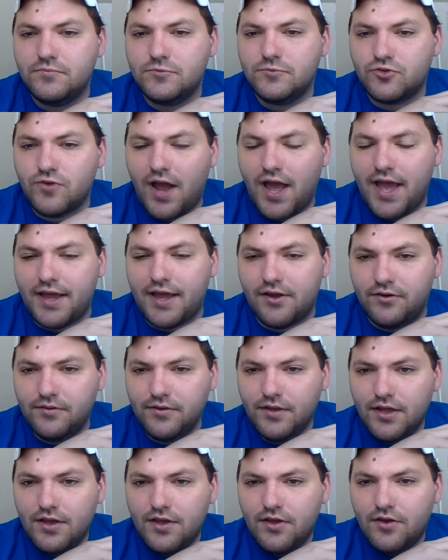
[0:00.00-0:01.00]

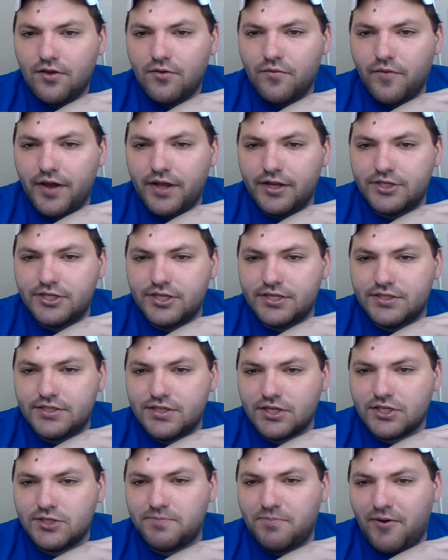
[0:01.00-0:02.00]
triangle, which is
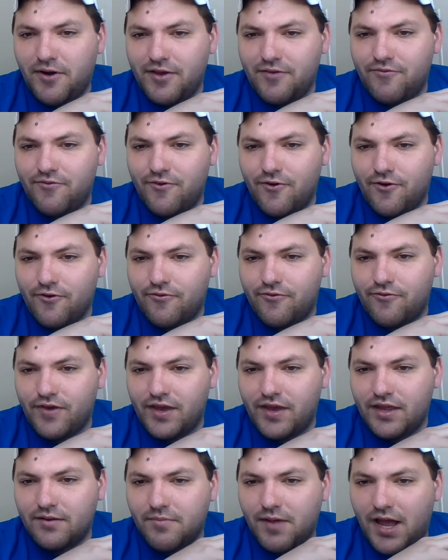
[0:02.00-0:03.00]
6.4
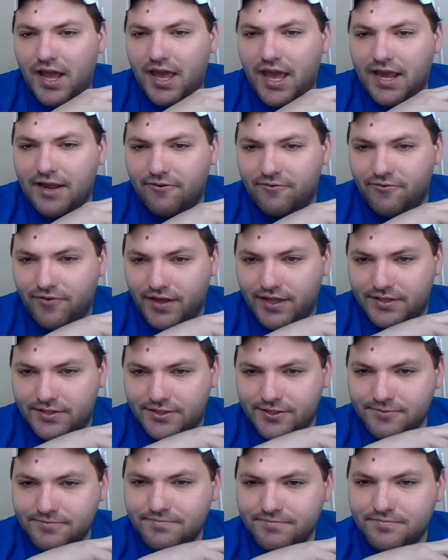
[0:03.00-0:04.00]
feet by 8 feet.
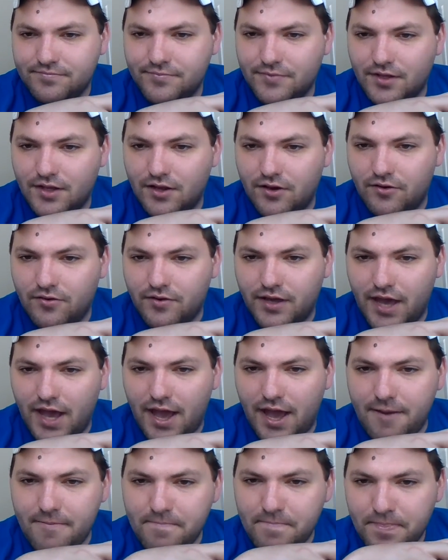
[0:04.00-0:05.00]

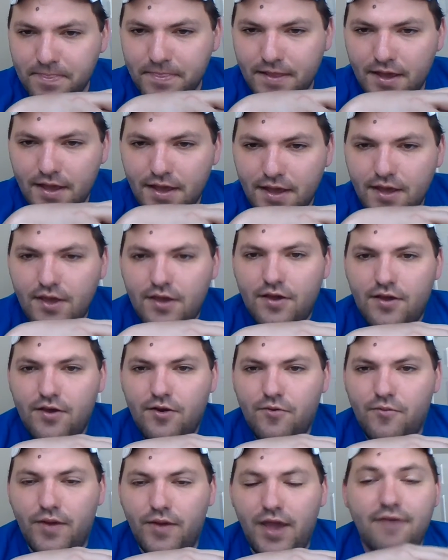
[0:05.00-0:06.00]
Okay?
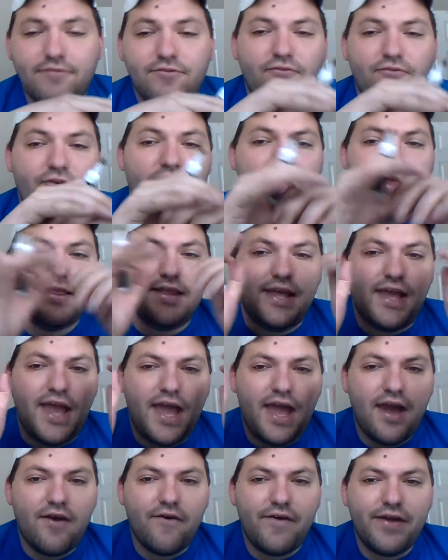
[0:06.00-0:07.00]
We have to find the
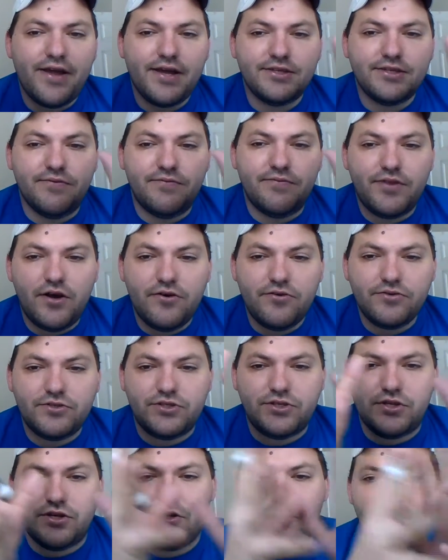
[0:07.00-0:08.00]
areas of
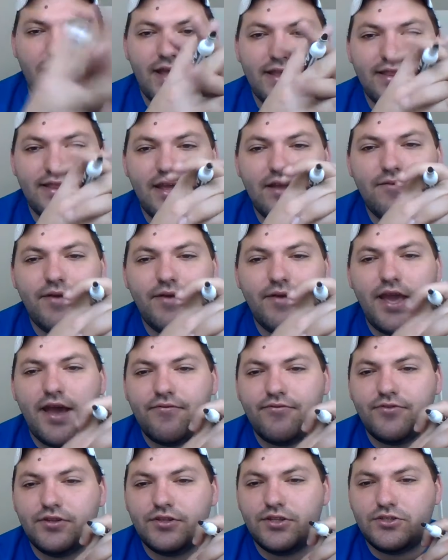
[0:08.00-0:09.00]
those 2, and then we
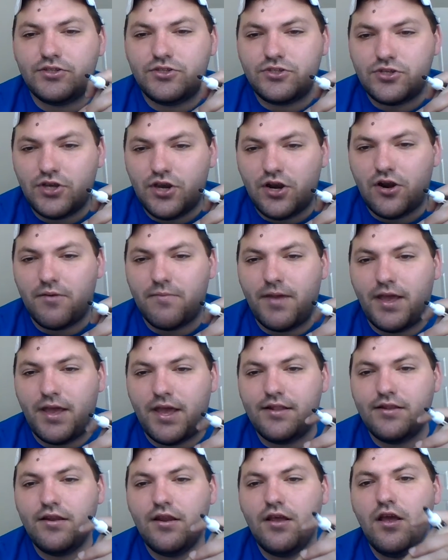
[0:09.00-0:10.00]
have to
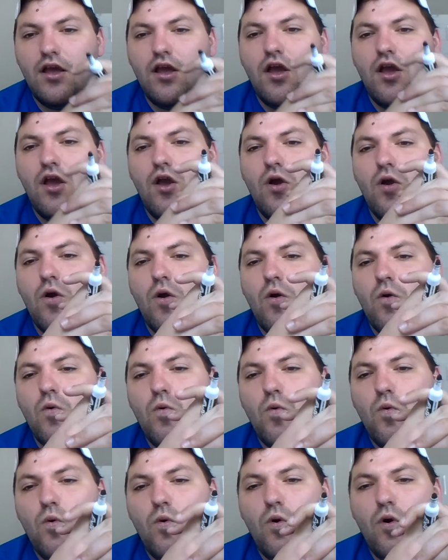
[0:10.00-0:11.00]
determine
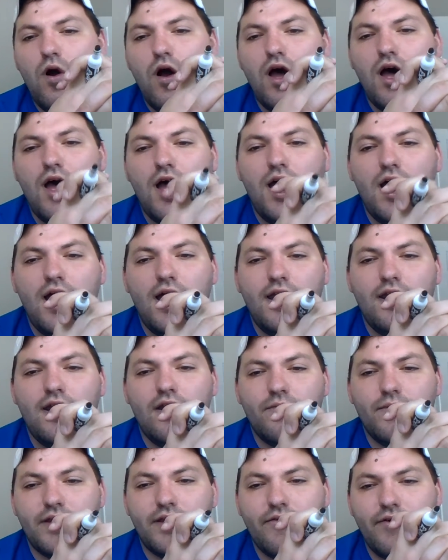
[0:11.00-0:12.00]
what
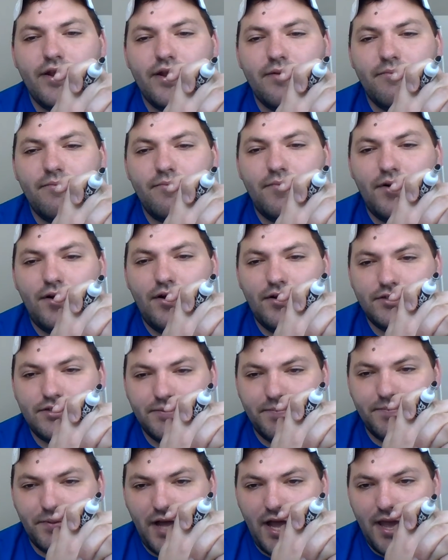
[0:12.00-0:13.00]
are we going to
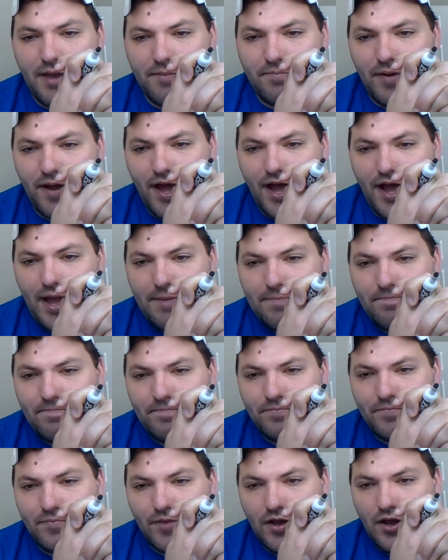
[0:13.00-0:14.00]
multiply it by.
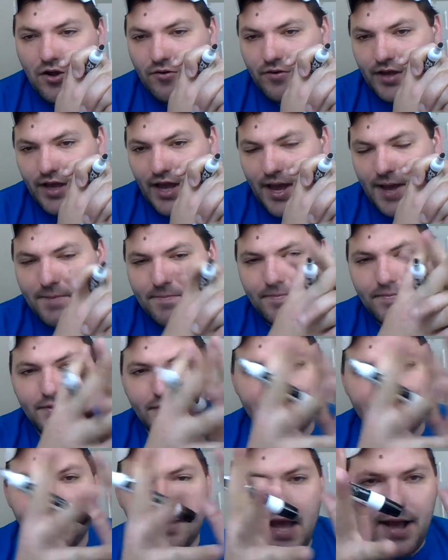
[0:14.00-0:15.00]
Okay?
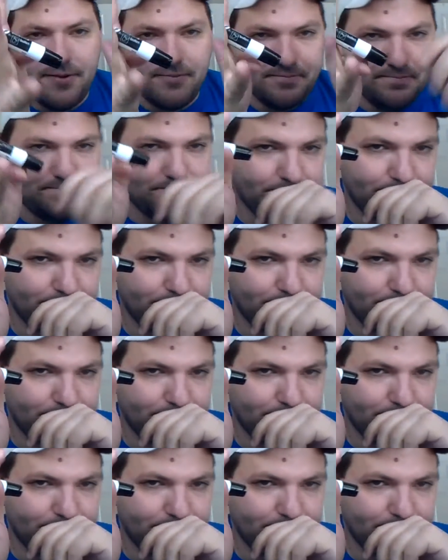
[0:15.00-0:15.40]
Now,